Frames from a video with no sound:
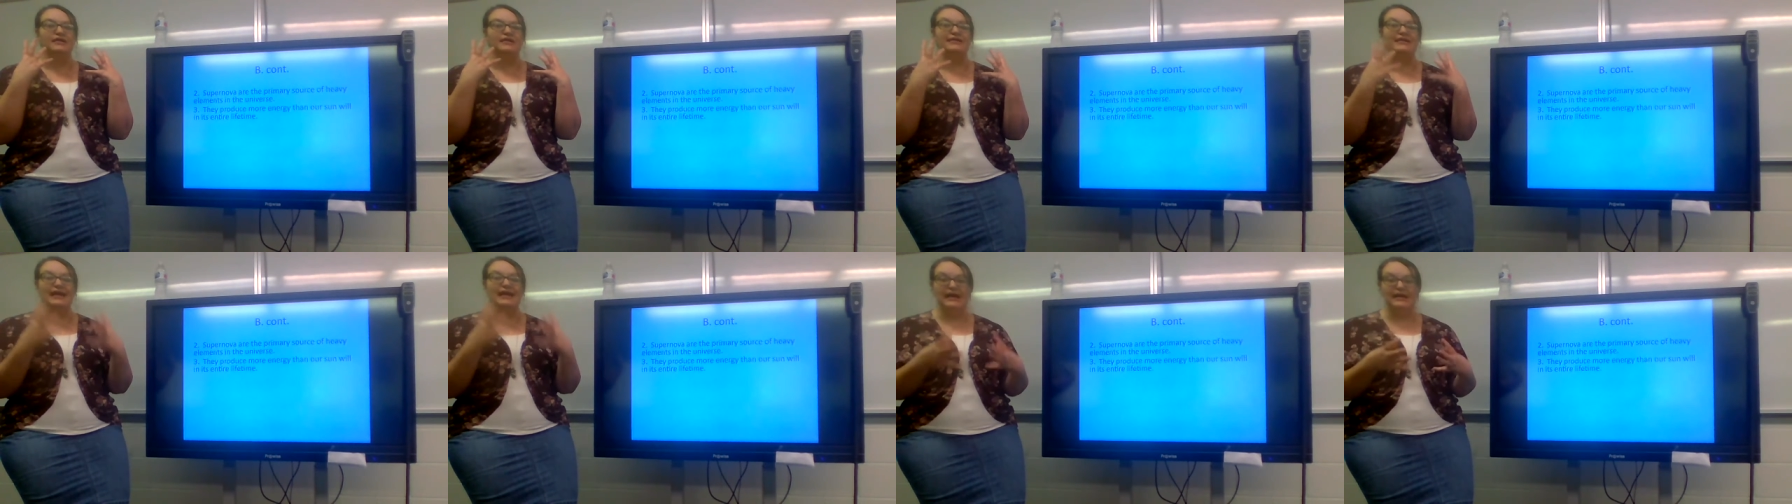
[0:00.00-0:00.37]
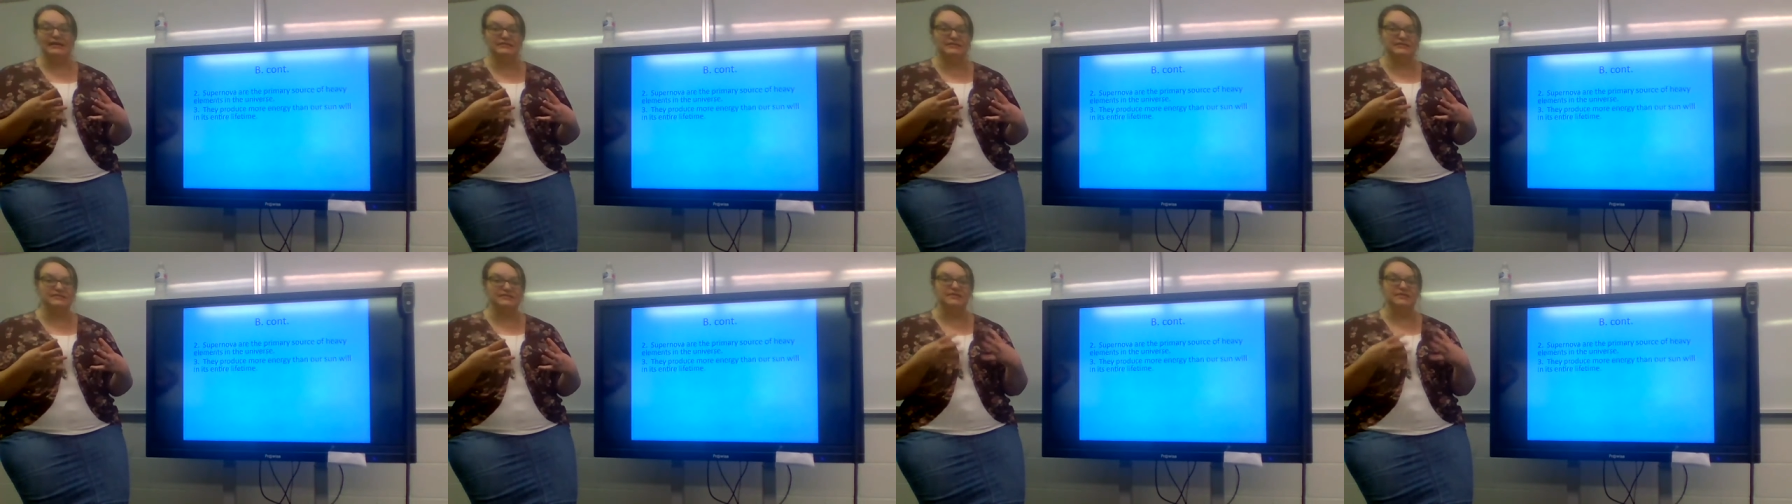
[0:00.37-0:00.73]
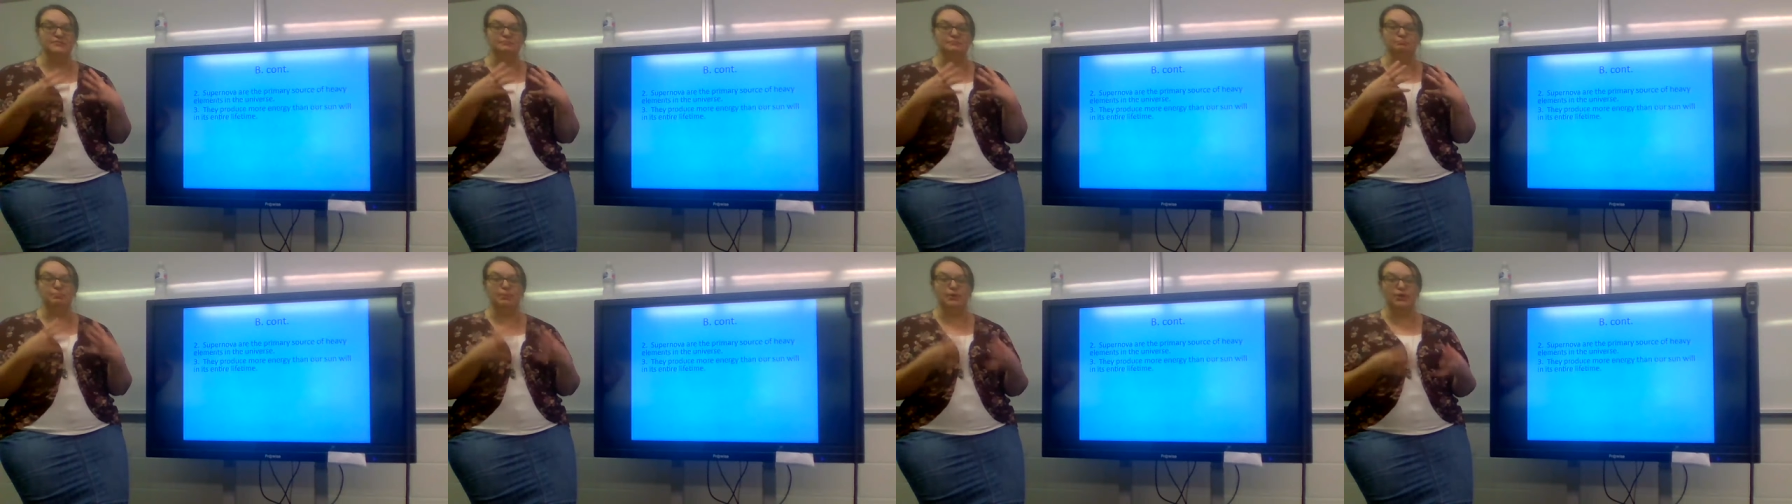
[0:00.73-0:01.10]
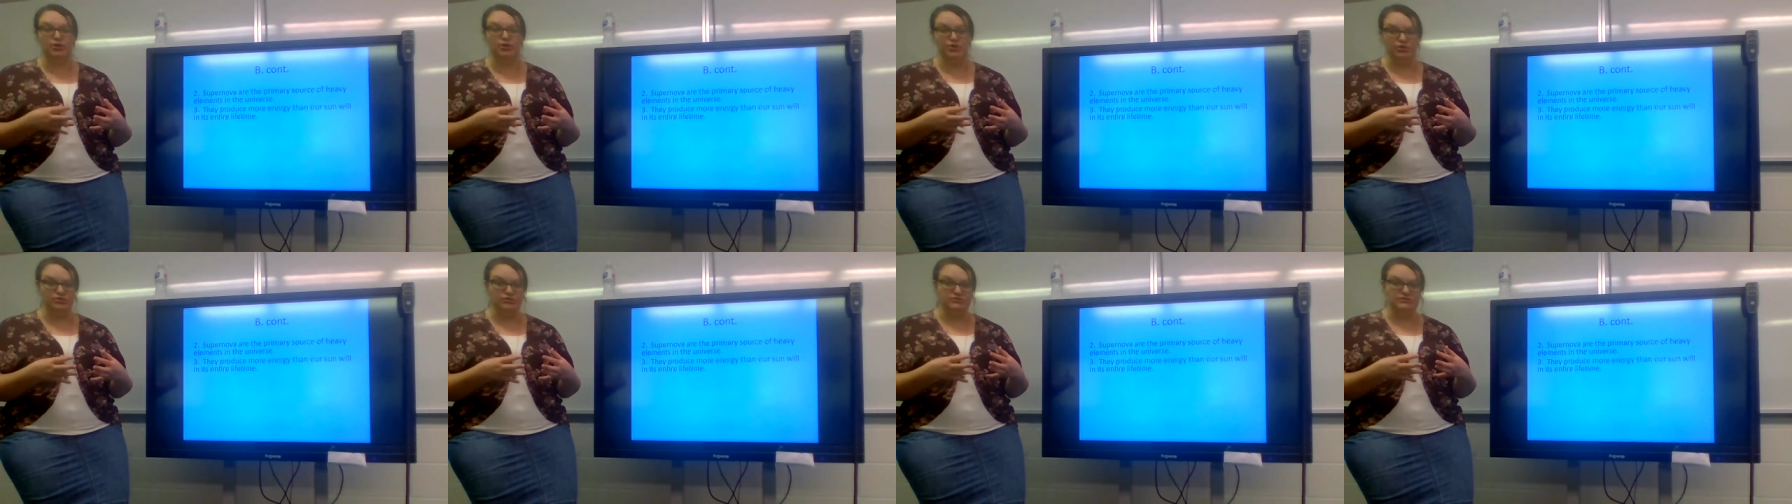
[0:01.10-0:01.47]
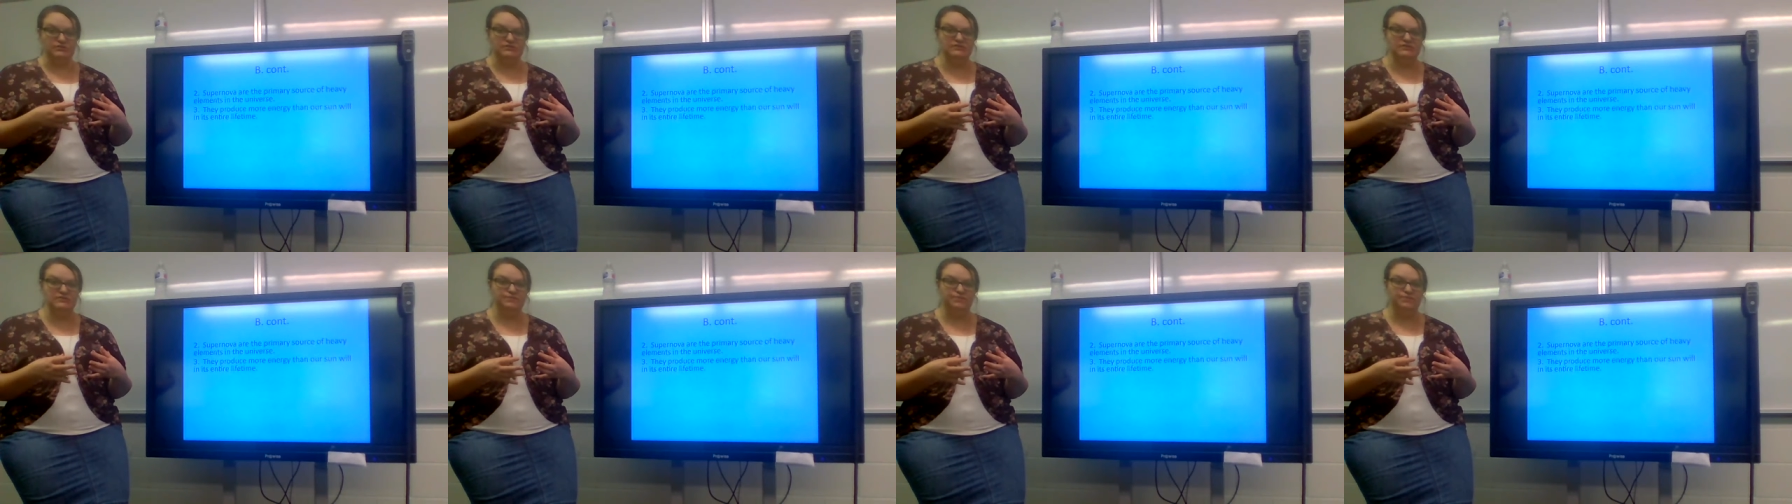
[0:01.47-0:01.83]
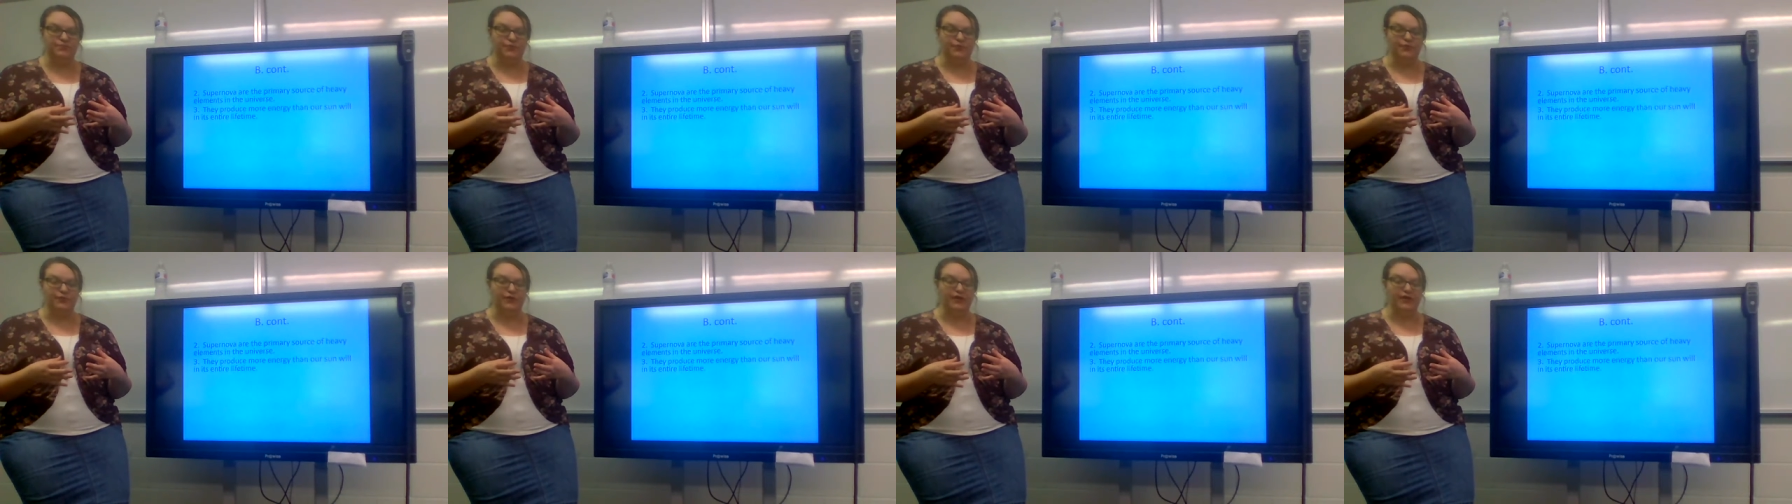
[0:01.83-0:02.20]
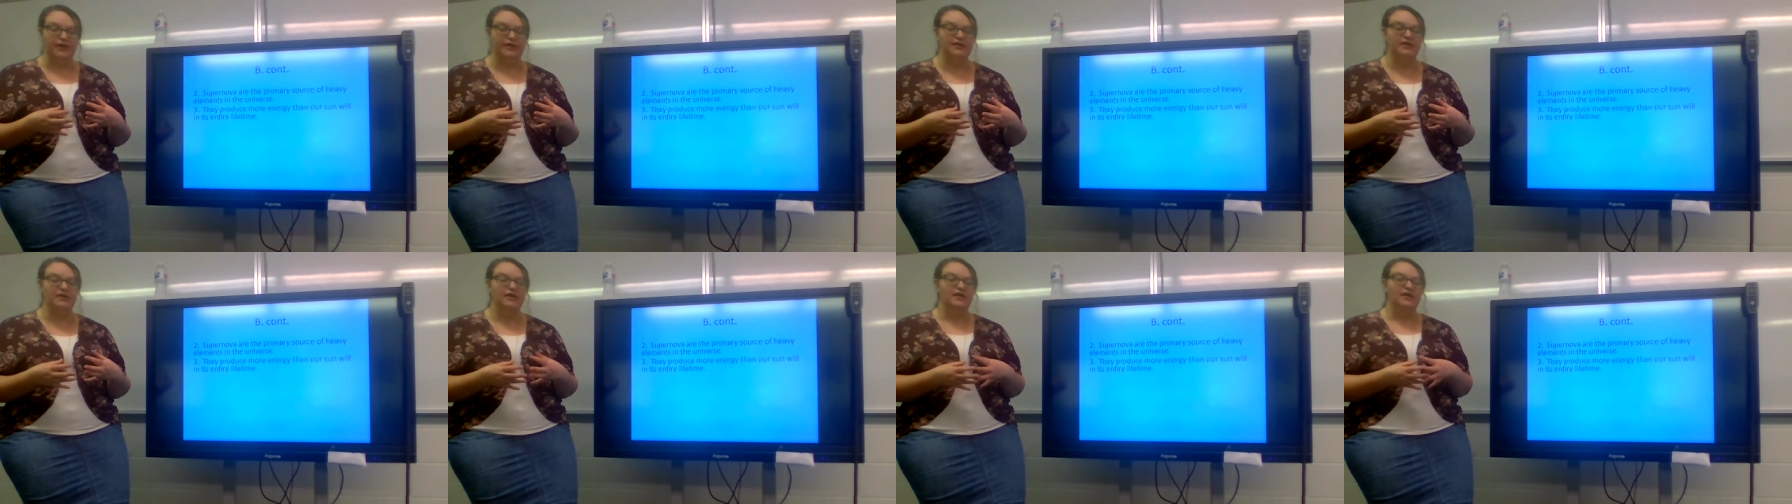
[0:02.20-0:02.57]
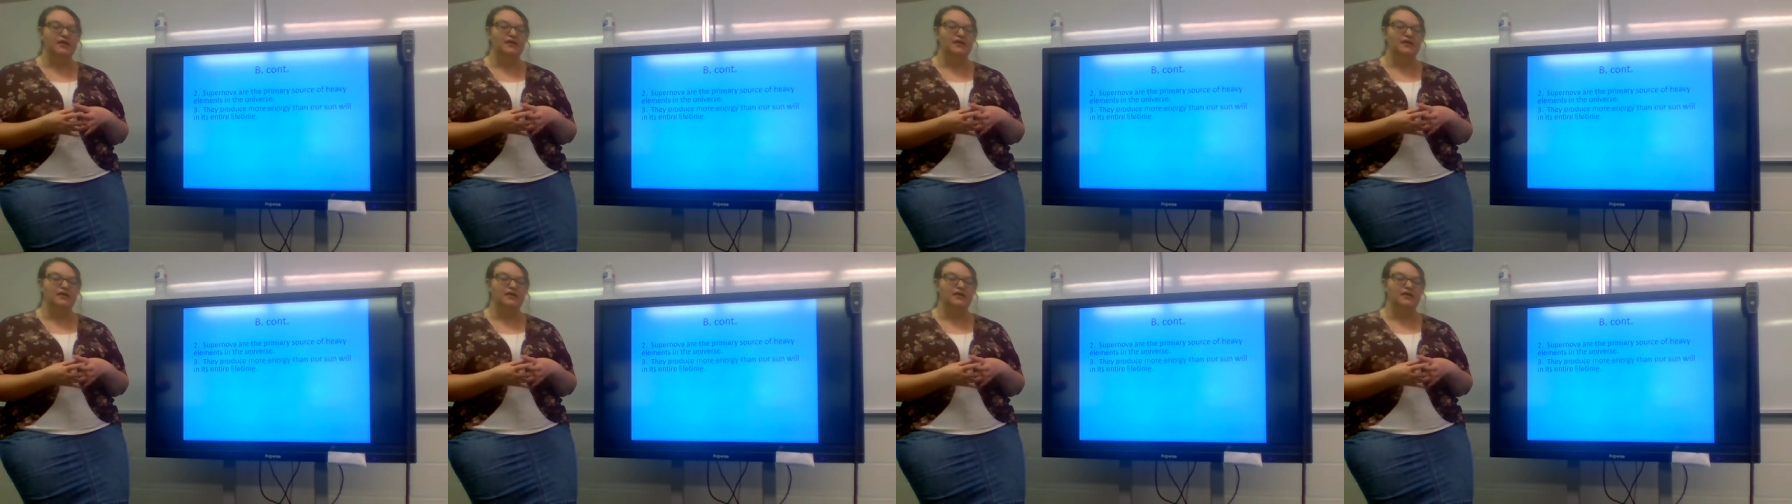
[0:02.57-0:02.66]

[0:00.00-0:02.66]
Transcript: gas it burns. All right.